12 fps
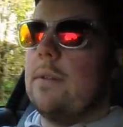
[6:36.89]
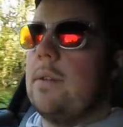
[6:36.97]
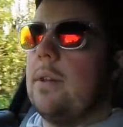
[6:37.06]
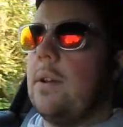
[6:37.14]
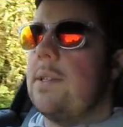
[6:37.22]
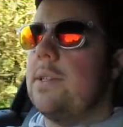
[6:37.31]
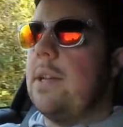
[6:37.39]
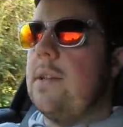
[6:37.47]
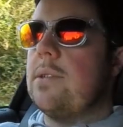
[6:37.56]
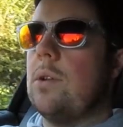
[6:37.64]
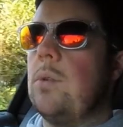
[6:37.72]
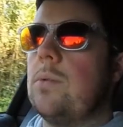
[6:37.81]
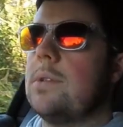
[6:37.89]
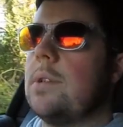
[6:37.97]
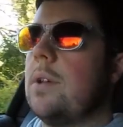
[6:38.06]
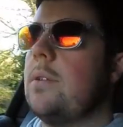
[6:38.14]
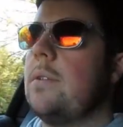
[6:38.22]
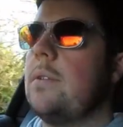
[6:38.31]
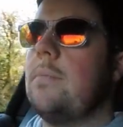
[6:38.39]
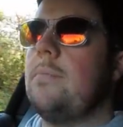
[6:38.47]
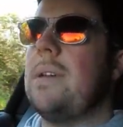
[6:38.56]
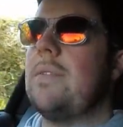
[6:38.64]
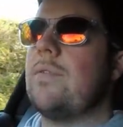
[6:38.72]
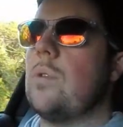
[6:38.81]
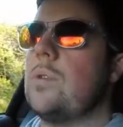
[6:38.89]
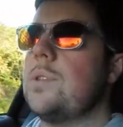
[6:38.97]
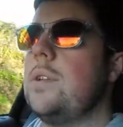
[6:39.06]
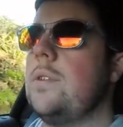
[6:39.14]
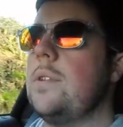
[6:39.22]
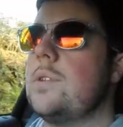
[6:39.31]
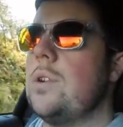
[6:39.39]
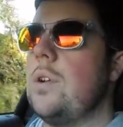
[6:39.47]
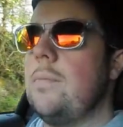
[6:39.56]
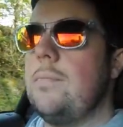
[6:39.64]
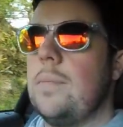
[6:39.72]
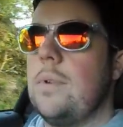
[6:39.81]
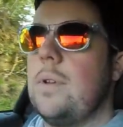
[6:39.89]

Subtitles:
they're like 10 years old, so a bit frosted on the top